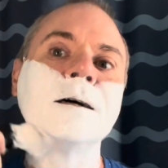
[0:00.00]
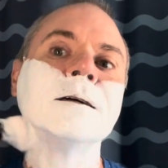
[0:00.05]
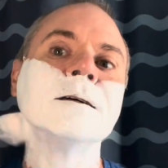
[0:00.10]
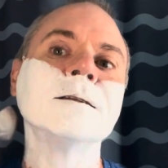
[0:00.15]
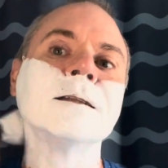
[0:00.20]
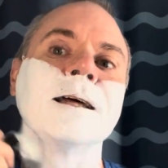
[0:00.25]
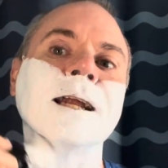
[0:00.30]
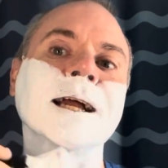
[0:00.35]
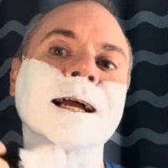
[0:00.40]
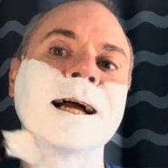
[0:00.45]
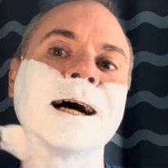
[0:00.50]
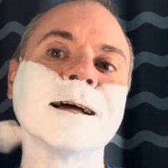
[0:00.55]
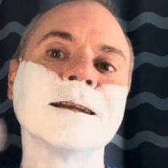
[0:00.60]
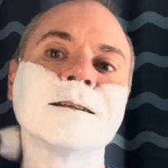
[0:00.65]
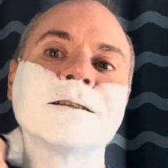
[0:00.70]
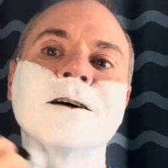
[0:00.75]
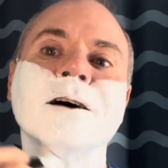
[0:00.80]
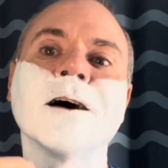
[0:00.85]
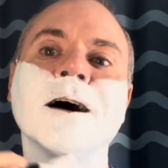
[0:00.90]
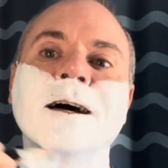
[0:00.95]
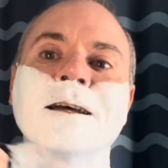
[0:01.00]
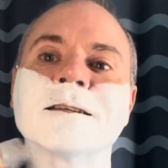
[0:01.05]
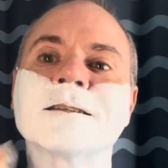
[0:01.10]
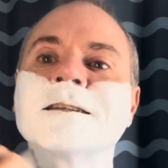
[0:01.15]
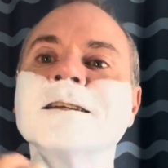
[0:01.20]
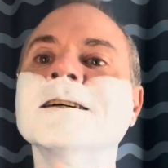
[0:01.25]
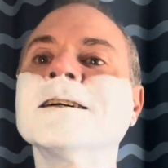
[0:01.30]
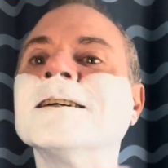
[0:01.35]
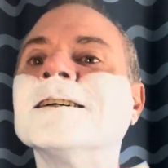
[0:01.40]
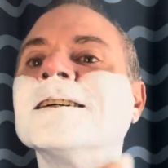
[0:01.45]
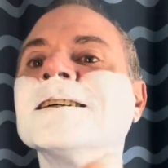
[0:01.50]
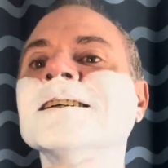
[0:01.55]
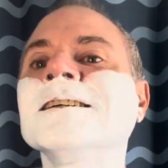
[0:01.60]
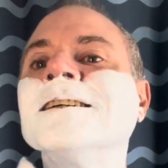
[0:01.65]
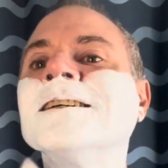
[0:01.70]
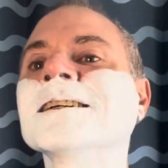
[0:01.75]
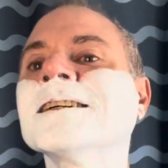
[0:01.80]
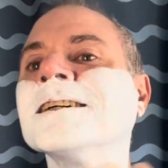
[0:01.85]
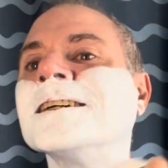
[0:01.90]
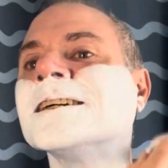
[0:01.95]
that had gotten tossed
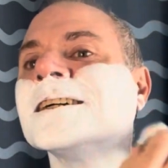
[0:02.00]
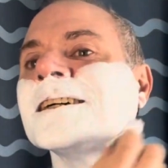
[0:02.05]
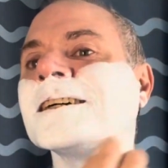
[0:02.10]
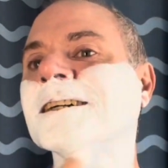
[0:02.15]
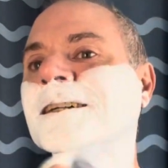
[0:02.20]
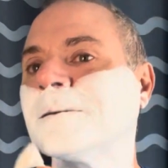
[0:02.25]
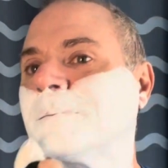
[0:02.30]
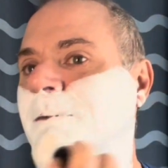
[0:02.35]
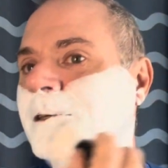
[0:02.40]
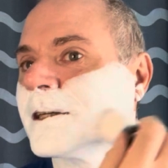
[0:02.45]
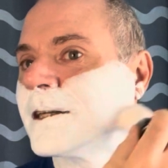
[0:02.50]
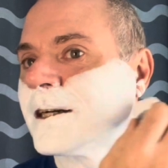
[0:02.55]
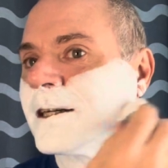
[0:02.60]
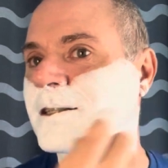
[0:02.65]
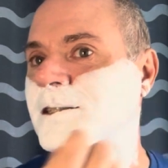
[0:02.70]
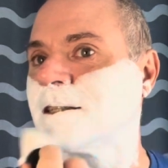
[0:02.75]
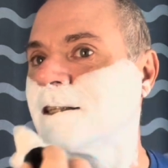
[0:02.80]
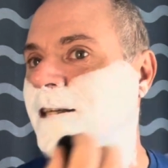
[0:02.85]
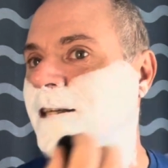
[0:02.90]
because